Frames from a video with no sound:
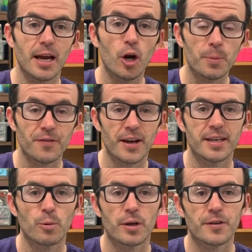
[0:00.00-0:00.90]
I hope you're
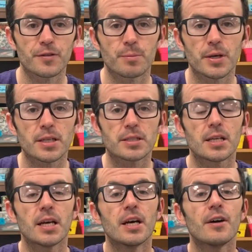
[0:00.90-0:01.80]
finding wonderful books
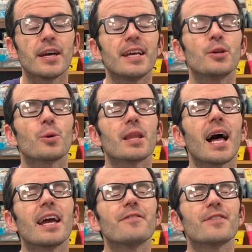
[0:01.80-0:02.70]
in your
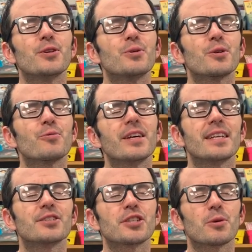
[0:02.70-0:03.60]
life that you can read
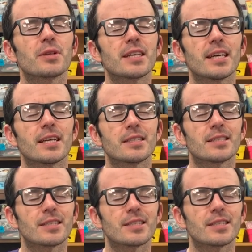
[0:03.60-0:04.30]
and share with kids.